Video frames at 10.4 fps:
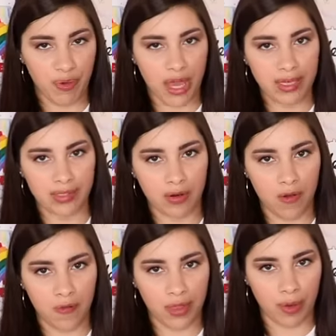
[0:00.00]
painted
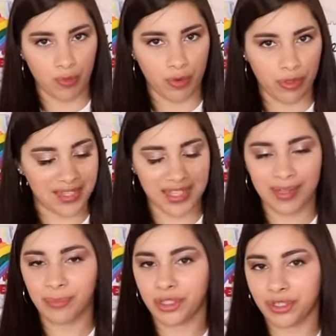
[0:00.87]
over them with
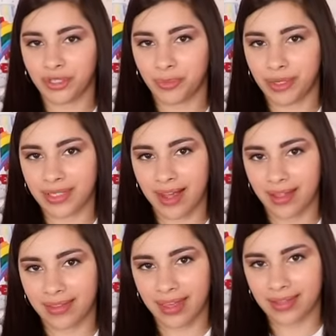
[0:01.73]
similar but
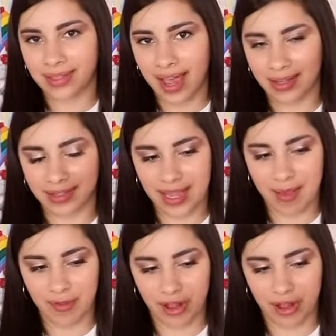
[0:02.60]
not the exact same